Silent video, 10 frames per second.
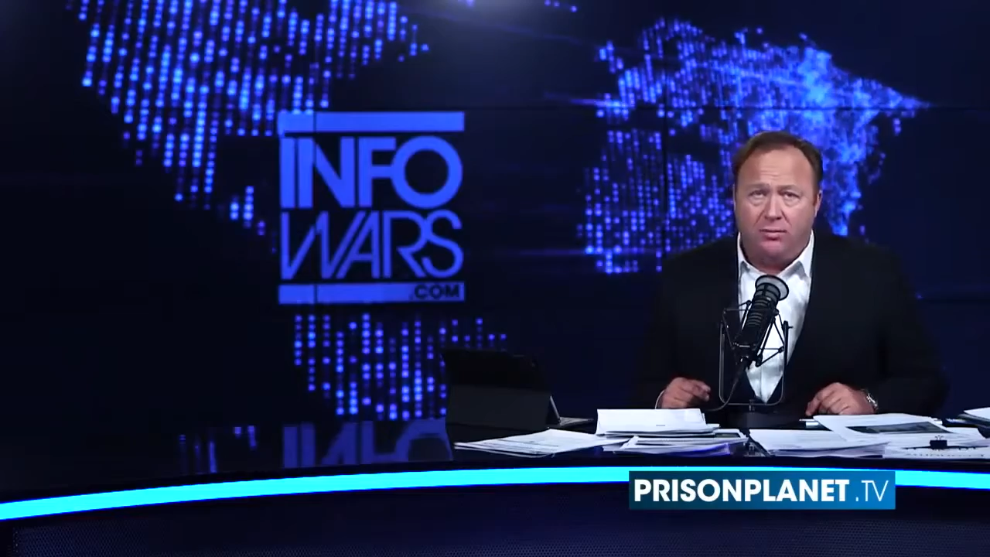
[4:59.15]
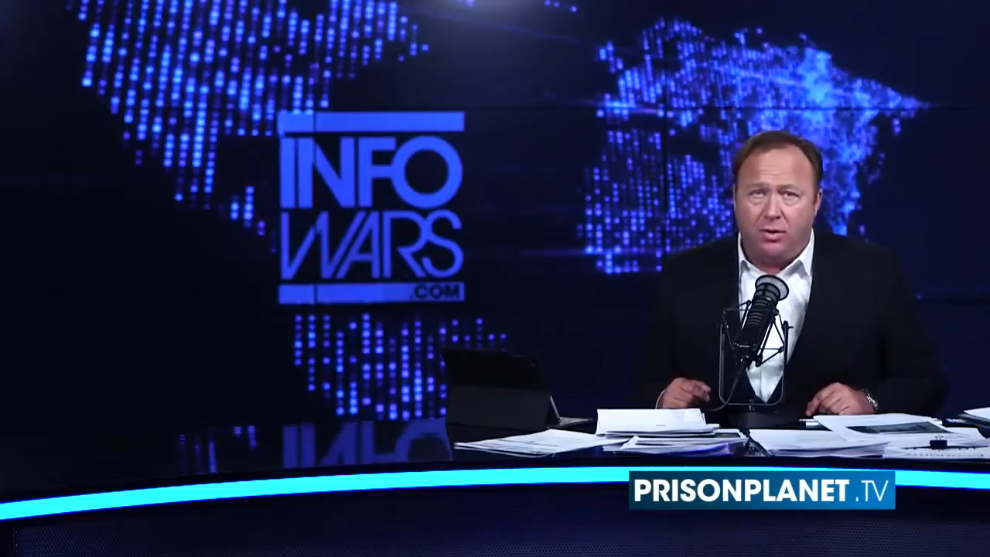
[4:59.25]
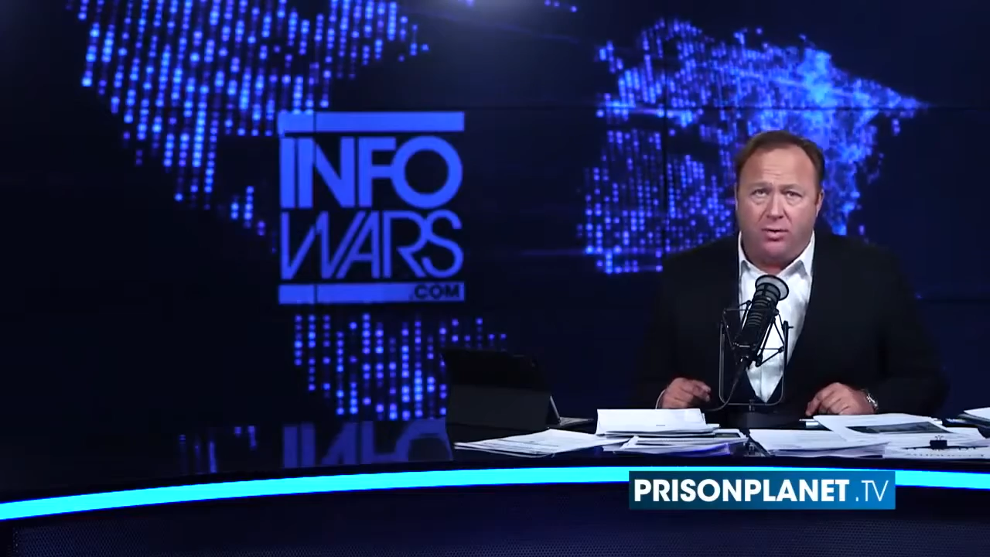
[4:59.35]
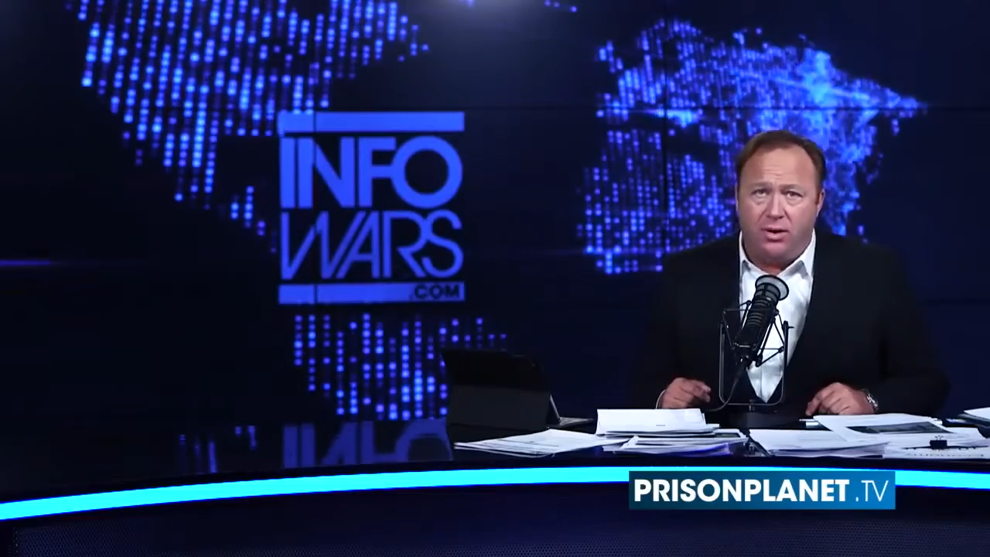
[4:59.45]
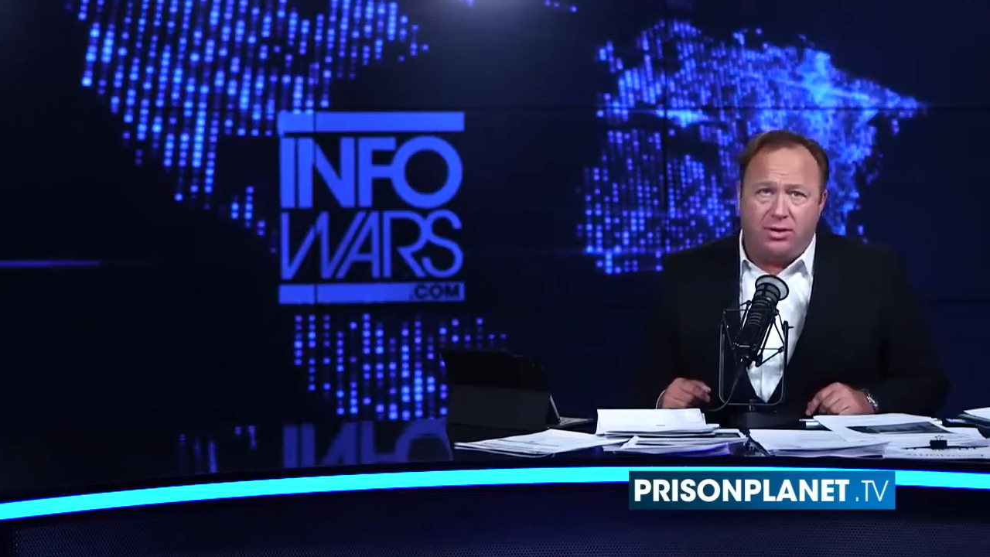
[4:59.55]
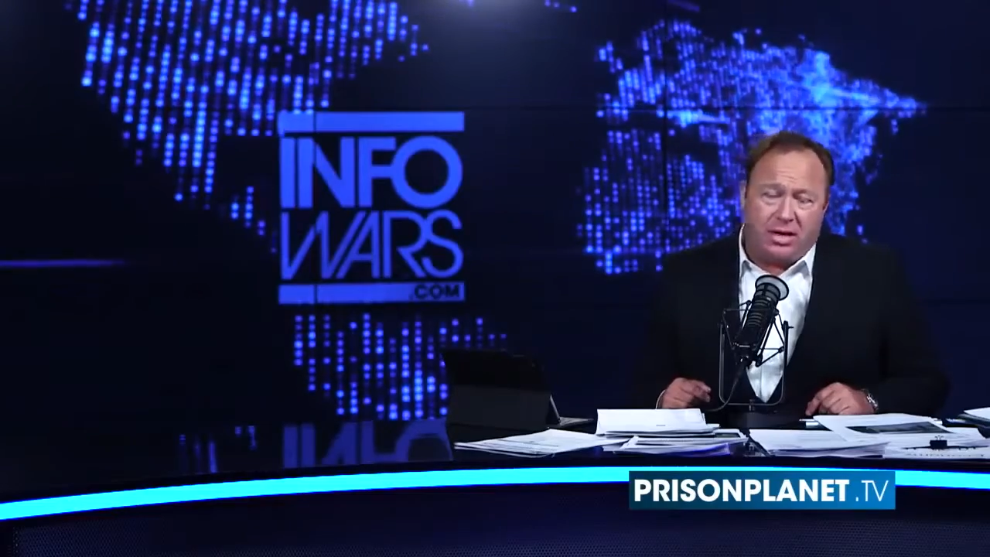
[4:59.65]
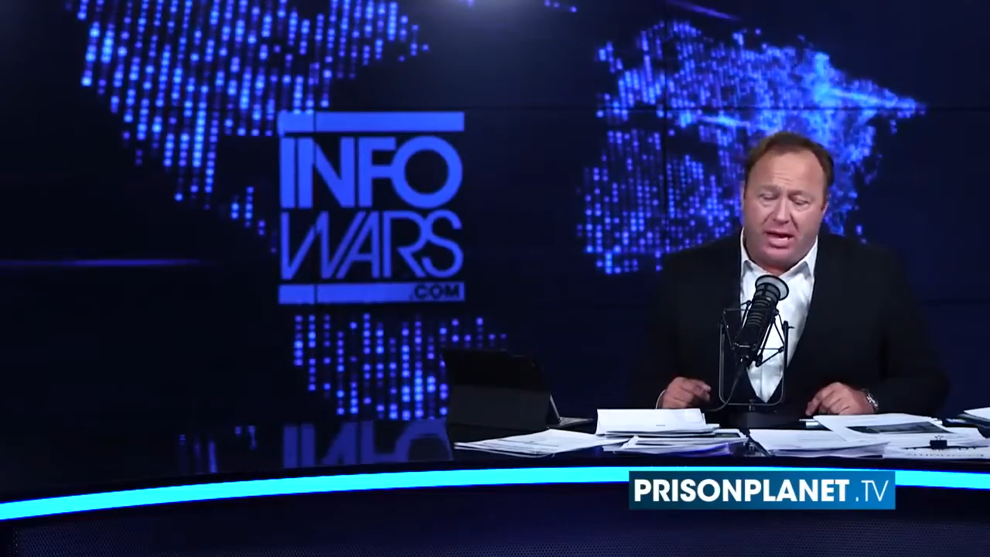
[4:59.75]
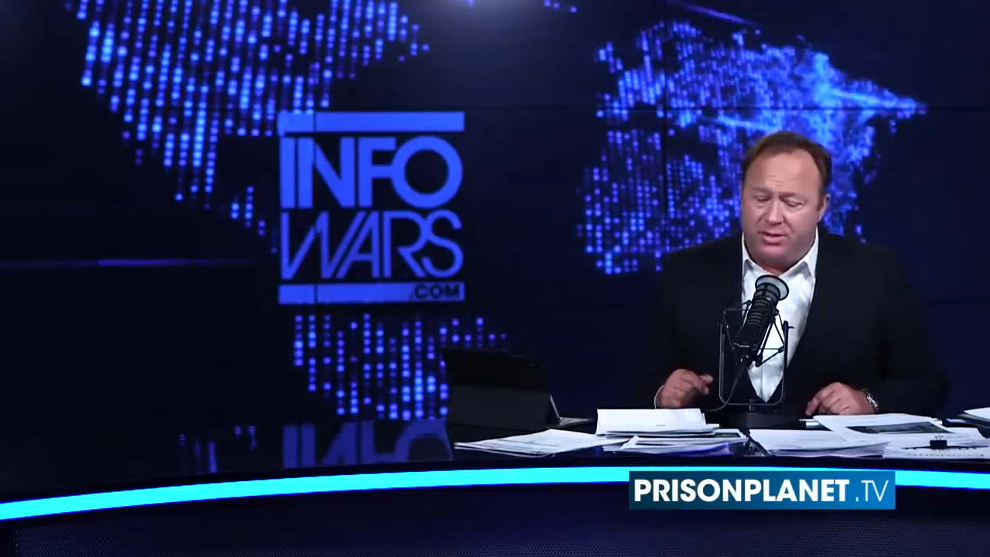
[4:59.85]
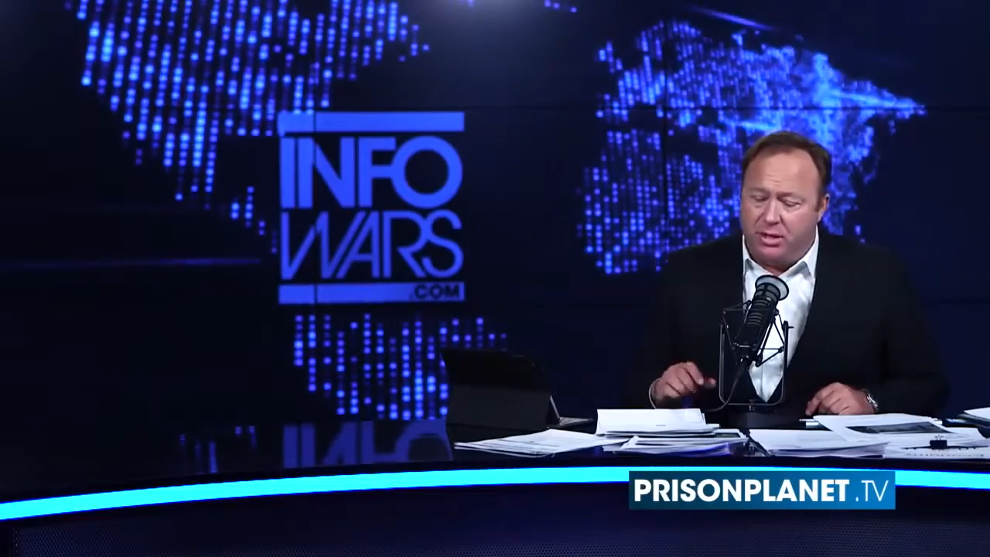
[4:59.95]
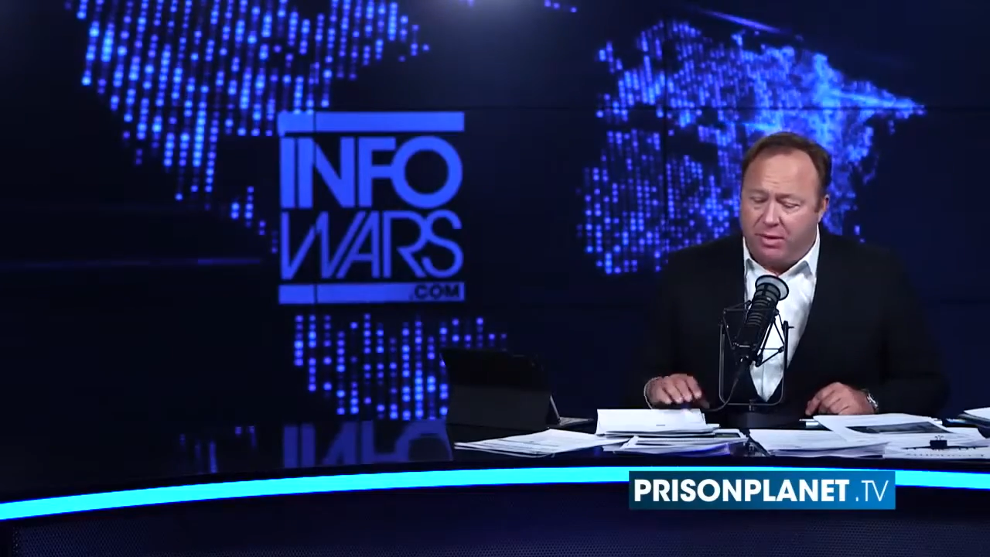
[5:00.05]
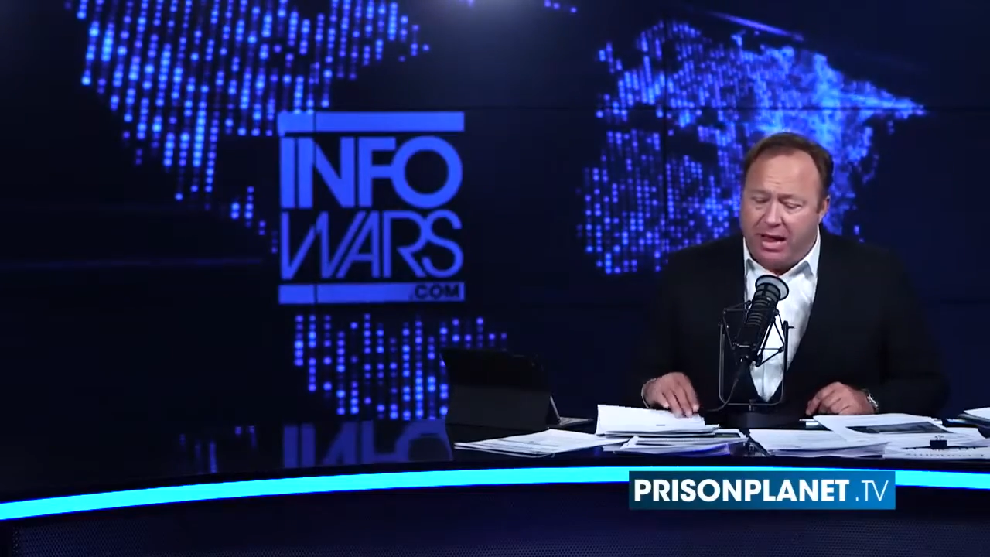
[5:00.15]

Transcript: for criticizing